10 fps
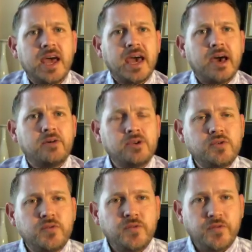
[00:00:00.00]
how you
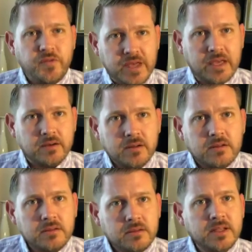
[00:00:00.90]

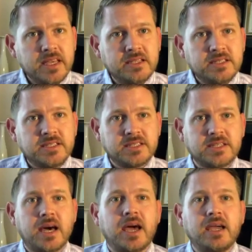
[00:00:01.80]
feel
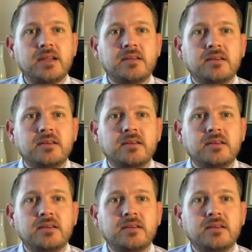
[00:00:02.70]
inside,